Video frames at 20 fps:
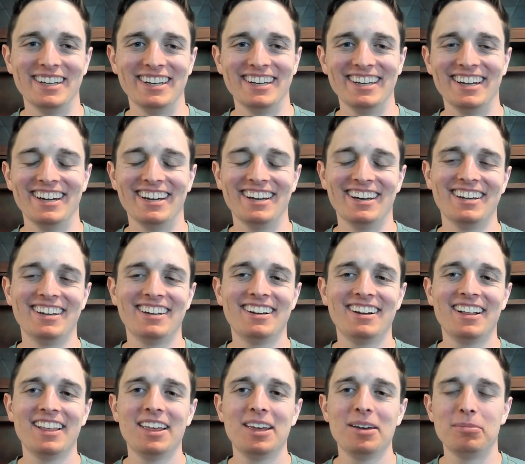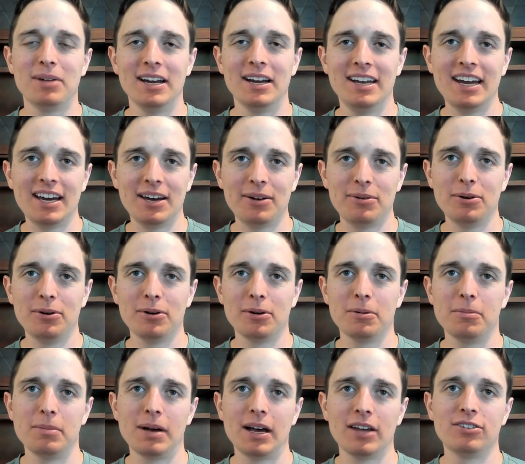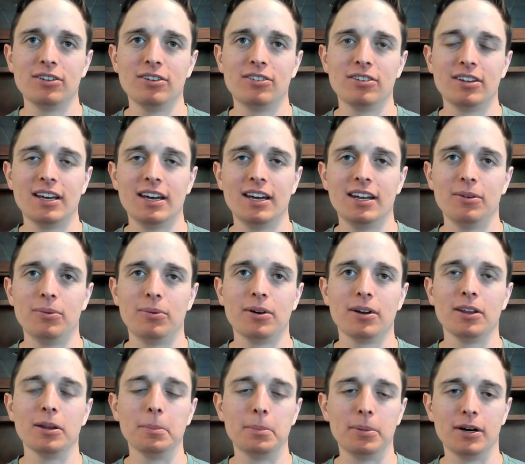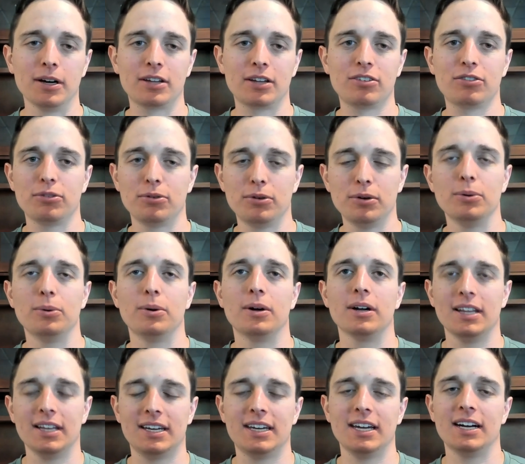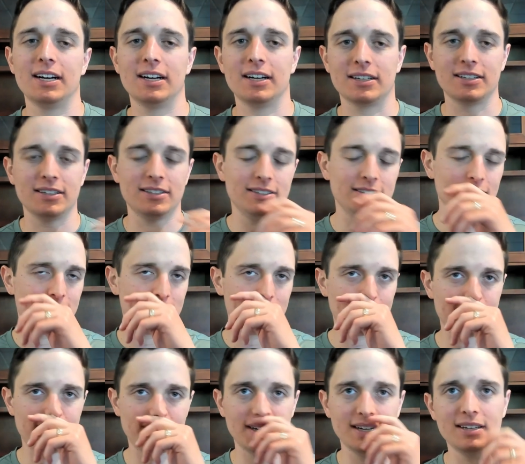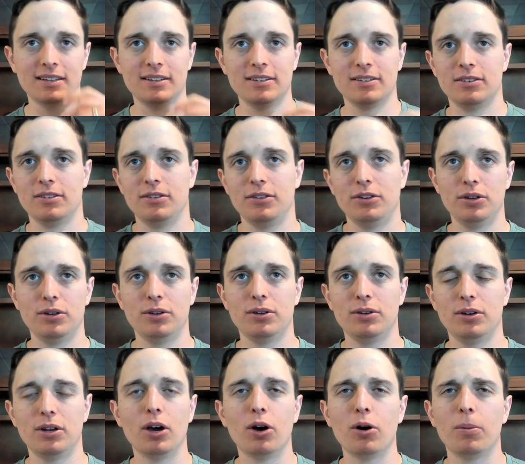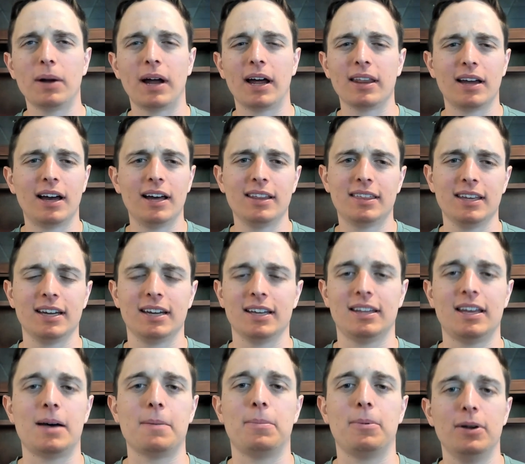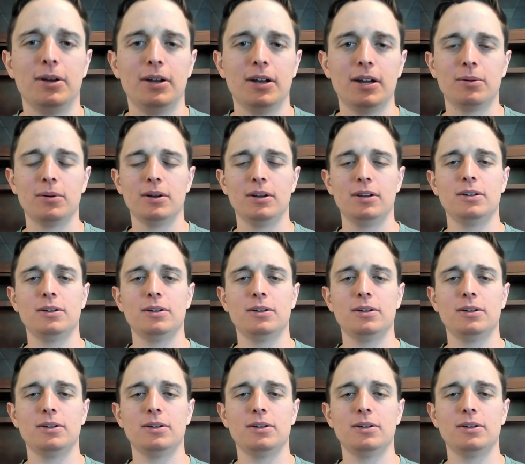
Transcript: and uh my dad wrote him a message at the end of one of the books through one of the characters, but no, I, I, think at that point, no one